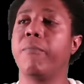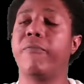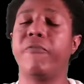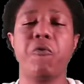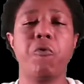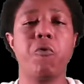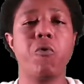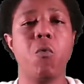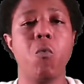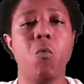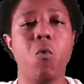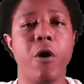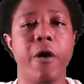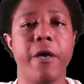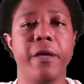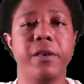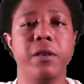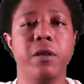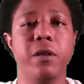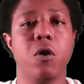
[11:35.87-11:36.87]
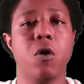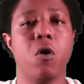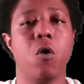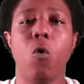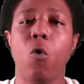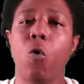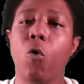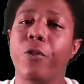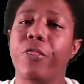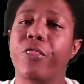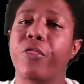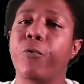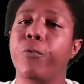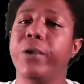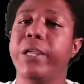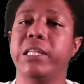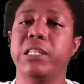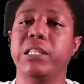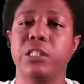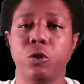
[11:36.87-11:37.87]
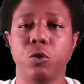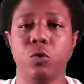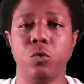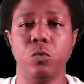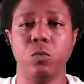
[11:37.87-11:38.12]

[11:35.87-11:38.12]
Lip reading: 4-1 or 3-2.